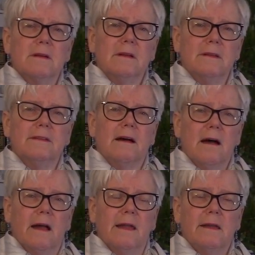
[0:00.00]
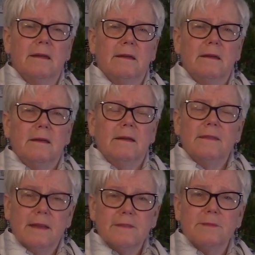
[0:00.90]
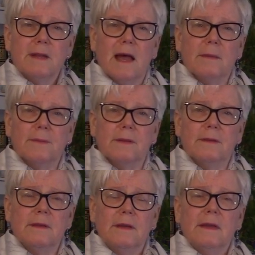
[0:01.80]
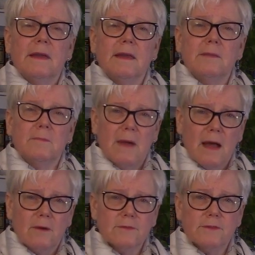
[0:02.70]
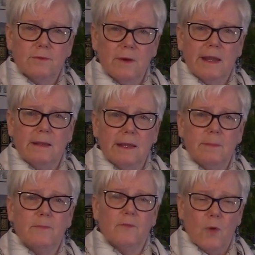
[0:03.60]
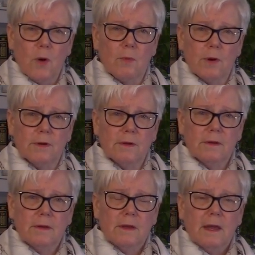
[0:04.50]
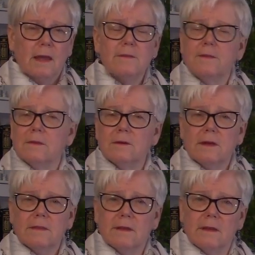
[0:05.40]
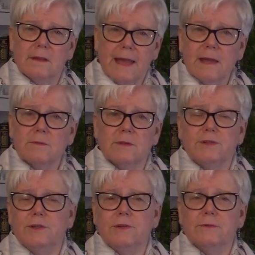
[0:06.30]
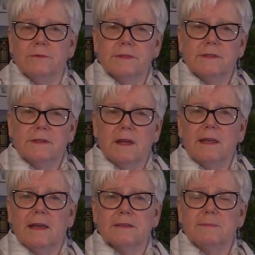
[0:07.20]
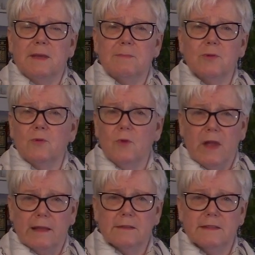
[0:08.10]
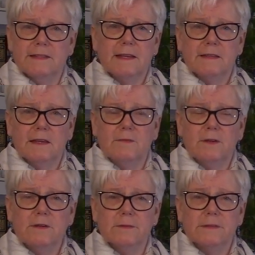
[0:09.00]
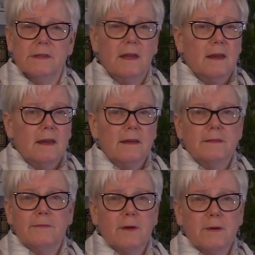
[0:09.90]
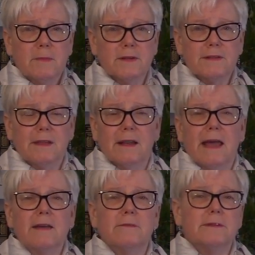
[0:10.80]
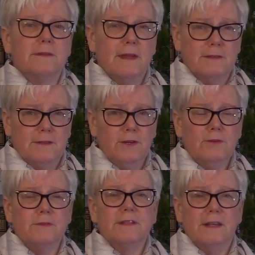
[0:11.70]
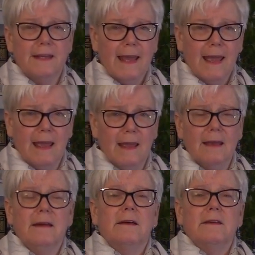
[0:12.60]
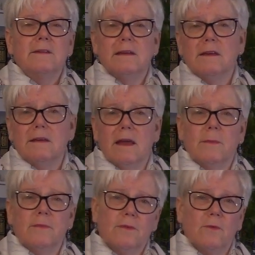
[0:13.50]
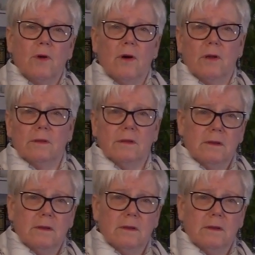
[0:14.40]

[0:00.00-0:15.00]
and die. That's what happened in Mao's Great Leap Forward. And if you look at the language used against people who held dissenting views, it's very much the language that's used today to condemn so-called